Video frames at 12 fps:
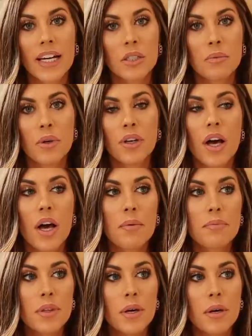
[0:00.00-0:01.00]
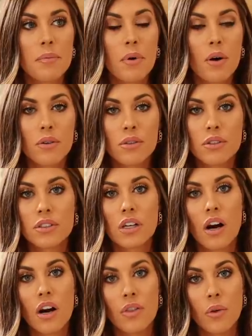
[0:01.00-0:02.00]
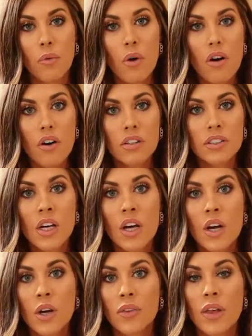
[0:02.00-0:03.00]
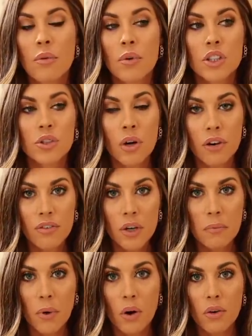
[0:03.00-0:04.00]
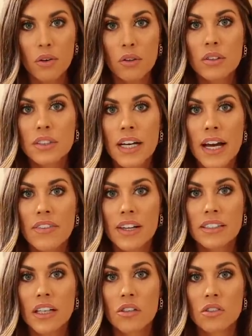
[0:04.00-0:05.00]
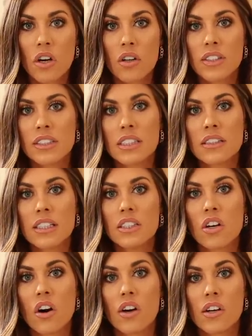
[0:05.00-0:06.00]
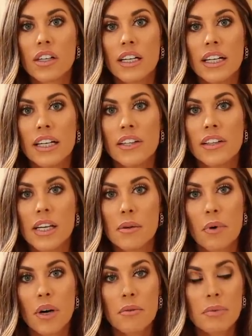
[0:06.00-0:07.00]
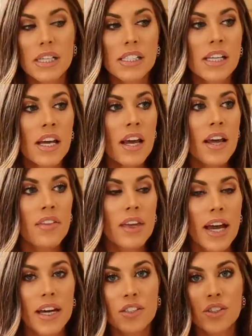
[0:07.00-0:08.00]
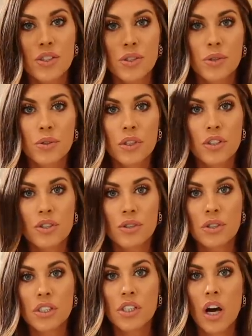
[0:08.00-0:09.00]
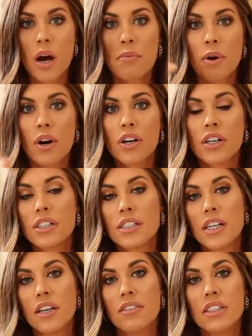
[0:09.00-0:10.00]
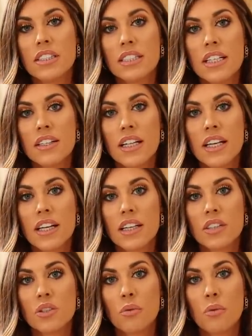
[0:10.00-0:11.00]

had to put up the poles on the walls. They were 12-foot poles, and that's how tall the ceilings are in the apartment. They had to do the top part of the ceiling as